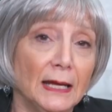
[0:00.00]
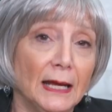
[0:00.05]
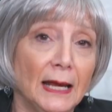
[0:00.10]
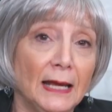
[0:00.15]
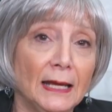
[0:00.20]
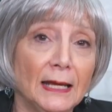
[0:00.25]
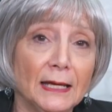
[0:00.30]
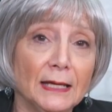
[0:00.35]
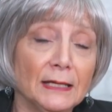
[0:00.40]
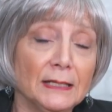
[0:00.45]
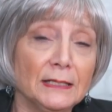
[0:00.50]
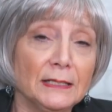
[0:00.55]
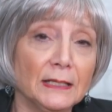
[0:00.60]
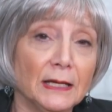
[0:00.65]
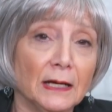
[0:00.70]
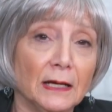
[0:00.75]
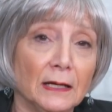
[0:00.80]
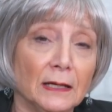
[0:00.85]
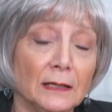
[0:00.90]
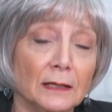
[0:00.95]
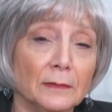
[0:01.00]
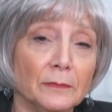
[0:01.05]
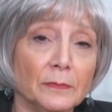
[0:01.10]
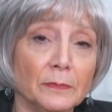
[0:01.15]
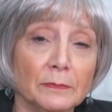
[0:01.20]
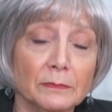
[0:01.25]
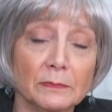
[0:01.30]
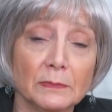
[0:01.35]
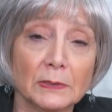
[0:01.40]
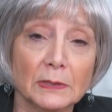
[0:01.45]
and um,
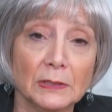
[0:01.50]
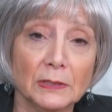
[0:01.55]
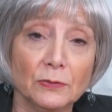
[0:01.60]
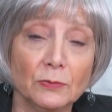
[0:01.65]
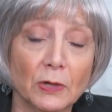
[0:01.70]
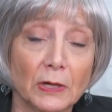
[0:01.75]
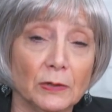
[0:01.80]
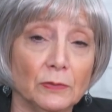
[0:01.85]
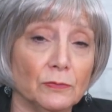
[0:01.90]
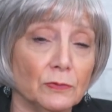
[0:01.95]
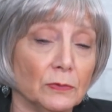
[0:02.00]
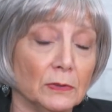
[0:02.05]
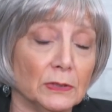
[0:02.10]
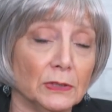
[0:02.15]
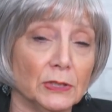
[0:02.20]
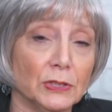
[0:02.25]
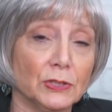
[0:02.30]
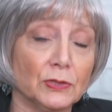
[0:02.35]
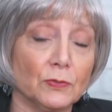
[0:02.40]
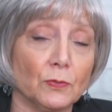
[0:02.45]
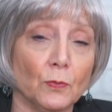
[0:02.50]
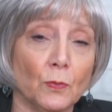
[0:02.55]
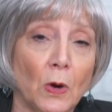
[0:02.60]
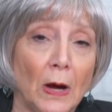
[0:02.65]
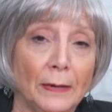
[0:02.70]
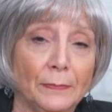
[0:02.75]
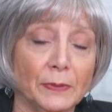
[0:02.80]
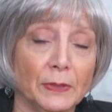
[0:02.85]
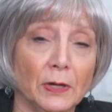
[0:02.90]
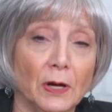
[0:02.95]
you can just
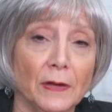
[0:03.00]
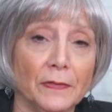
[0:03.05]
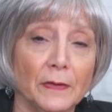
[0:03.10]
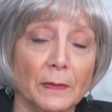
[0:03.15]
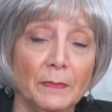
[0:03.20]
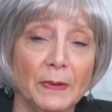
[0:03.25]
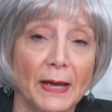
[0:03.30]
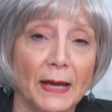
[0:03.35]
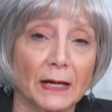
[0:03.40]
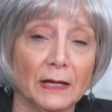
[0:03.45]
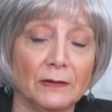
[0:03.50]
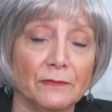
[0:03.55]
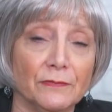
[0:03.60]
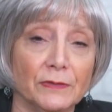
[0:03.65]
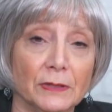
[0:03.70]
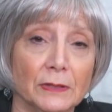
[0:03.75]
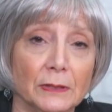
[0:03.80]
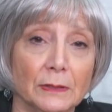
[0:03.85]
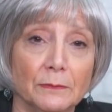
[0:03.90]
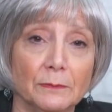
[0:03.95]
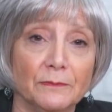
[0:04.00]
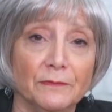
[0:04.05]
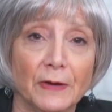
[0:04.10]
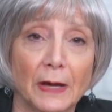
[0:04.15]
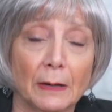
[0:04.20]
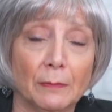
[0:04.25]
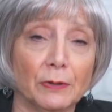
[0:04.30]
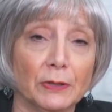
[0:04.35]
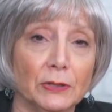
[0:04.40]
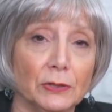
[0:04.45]
wipe it on the back of the
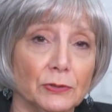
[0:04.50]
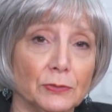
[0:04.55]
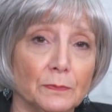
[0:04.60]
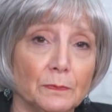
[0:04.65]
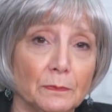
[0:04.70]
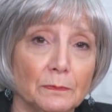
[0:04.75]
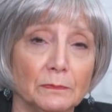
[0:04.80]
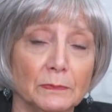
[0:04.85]
fabric you're,